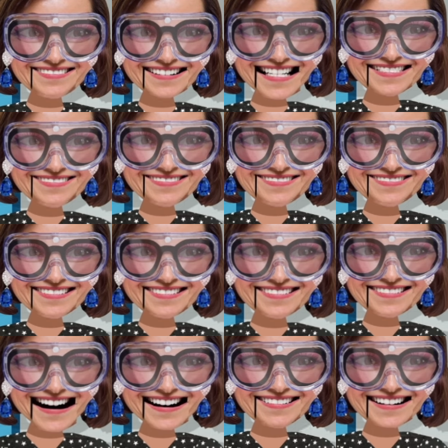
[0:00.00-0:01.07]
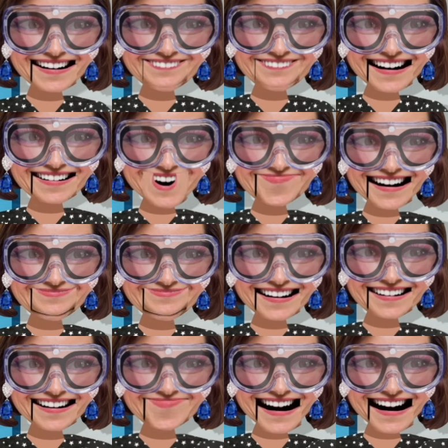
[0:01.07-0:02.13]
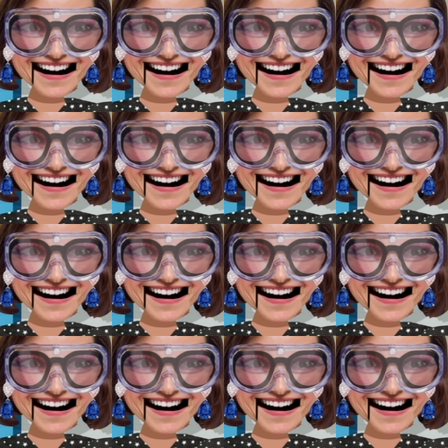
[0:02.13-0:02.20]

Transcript: states that if an object is